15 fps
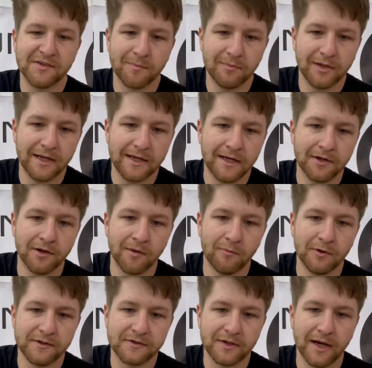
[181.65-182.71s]
a blade end on
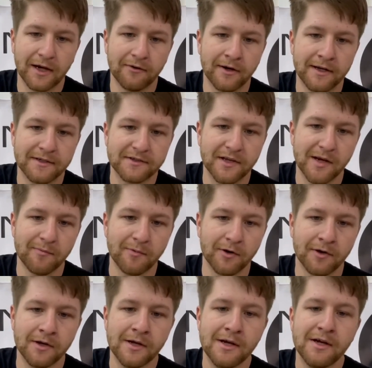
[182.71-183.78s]
one side, right? It's
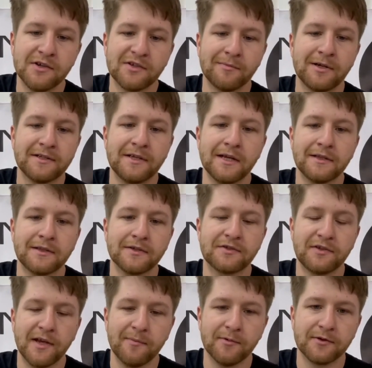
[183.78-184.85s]
tapered. So I'm going to take this
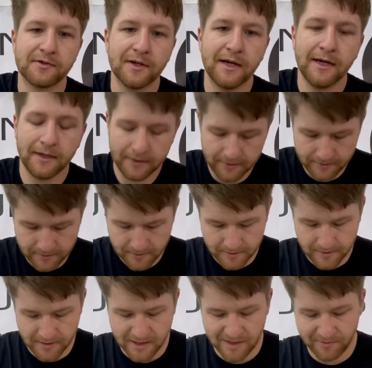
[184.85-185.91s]
tapered side
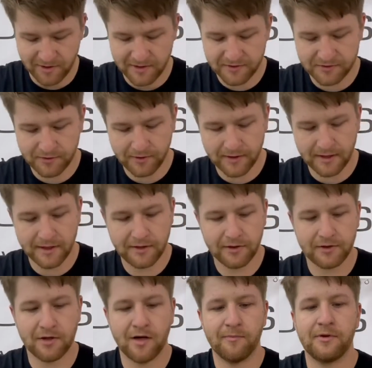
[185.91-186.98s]
and I'm going to insert it into the
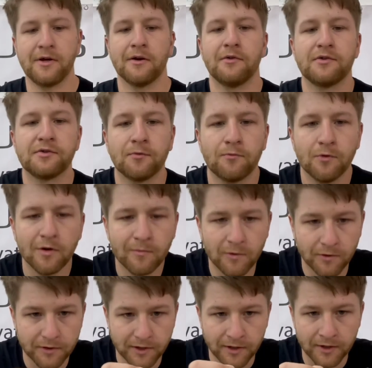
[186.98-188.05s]
comp here. There's a
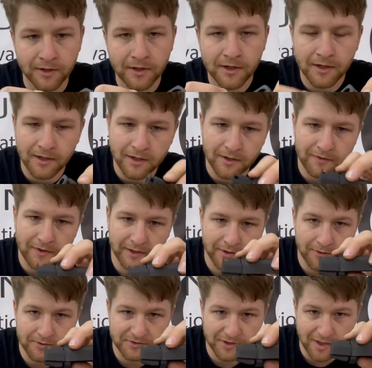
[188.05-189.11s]
wormhole here that
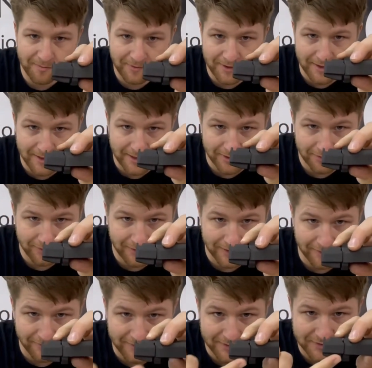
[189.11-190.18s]
goes up at an angle like
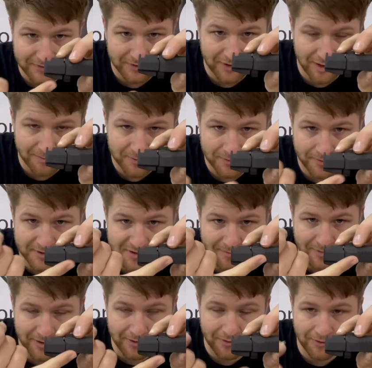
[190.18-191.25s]
this, up towards the
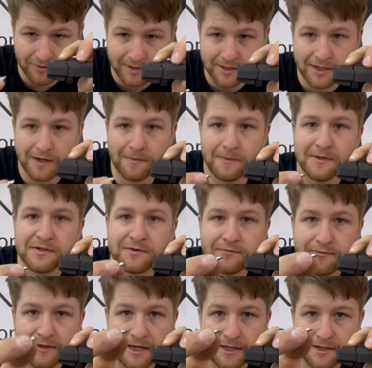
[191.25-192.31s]
barrel, and this
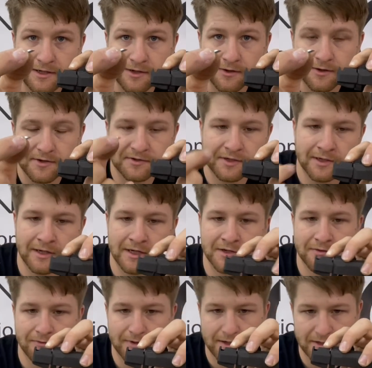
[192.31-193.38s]
flat here is going
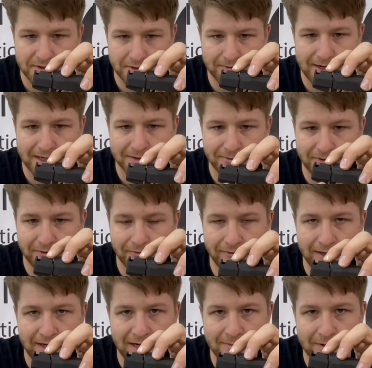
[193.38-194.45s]
to interact with the
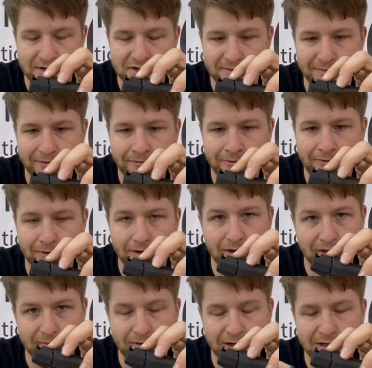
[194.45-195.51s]
flat I mentioned before
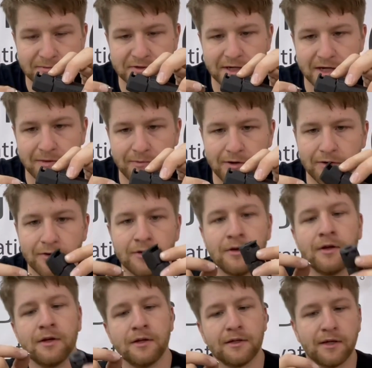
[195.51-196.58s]
on the bottom side of the barrel.
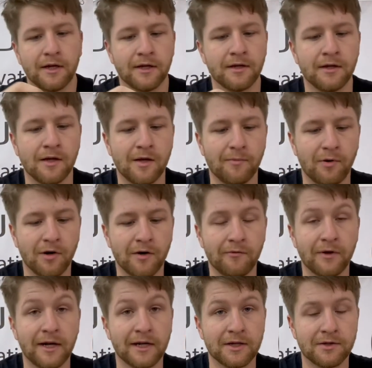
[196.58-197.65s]
Okay. Part of
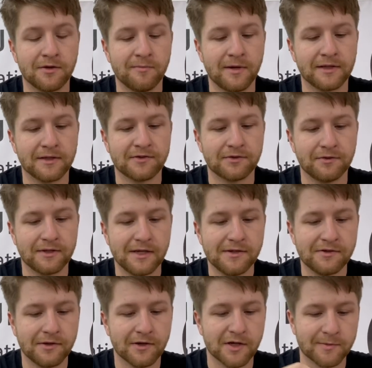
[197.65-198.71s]
what I can do to make this a little
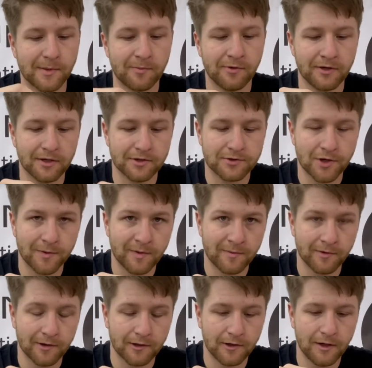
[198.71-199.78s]
easier is by putting a Sharpie
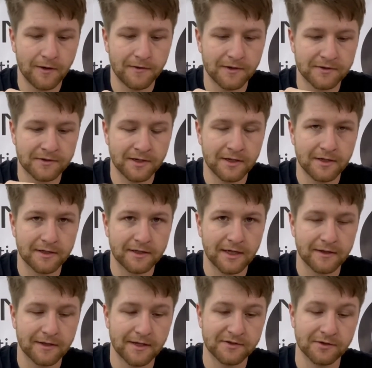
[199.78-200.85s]
mark on this to
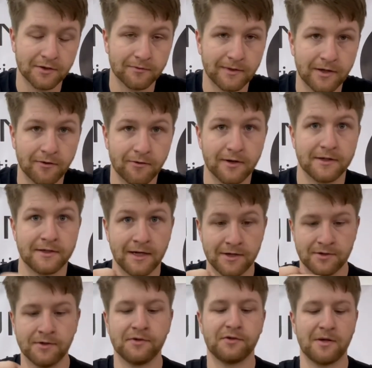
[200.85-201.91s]
indicate that it's in the right
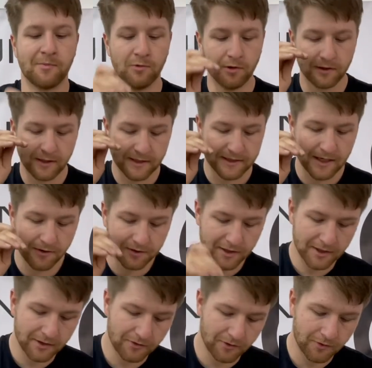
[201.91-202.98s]
orientation. So that I'm looking down
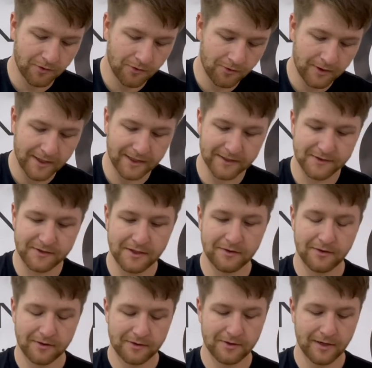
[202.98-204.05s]
into the hole, I can see
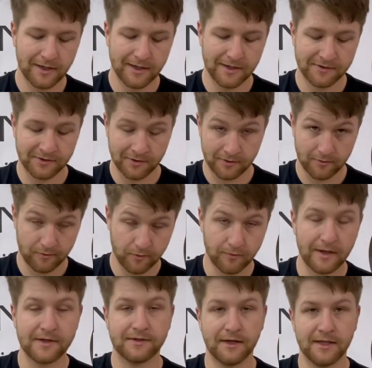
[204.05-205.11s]
that the dot is in the
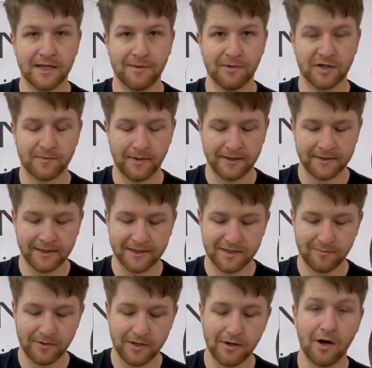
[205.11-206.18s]
right side that I'm expecting it to
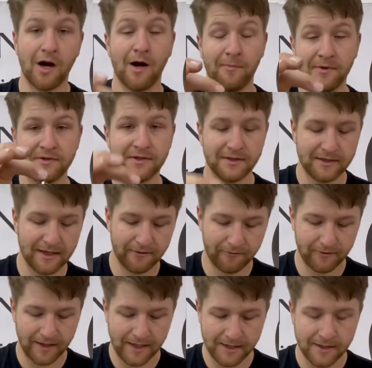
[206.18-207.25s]
be, opposite that
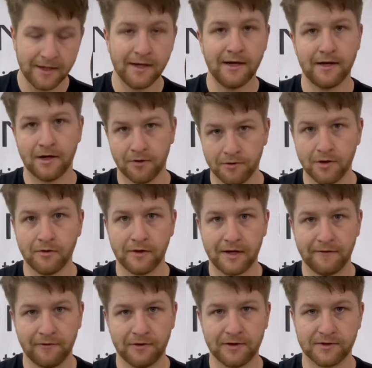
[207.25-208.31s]
flat, and I'll know that
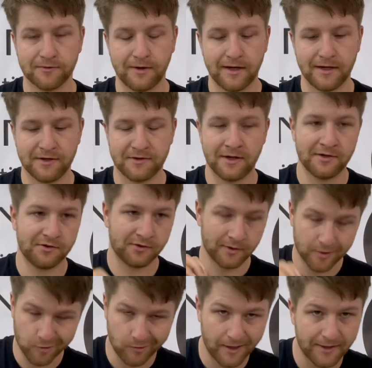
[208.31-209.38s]
everything's right and it's not just
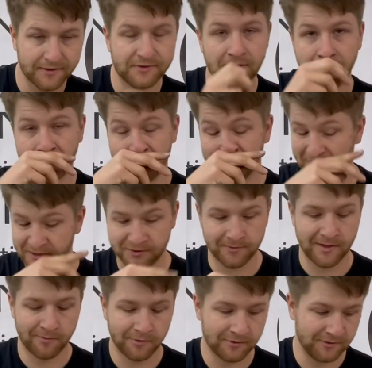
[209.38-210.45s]
going to grind itself into place
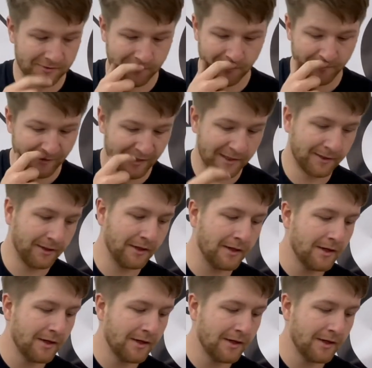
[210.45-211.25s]
when I put the screw behind it.